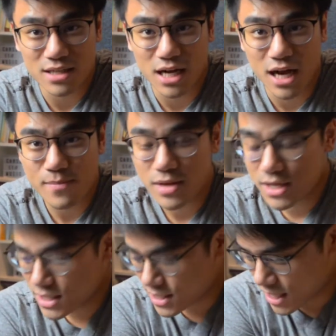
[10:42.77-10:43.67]

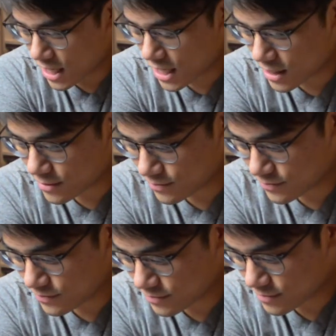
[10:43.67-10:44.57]

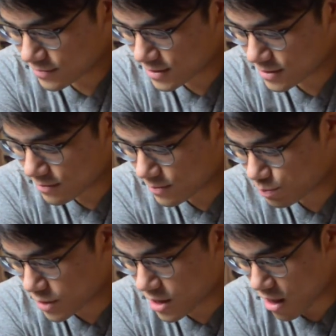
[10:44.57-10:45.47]
time.
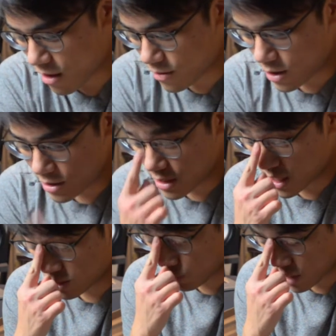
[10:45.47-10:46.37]
But in days when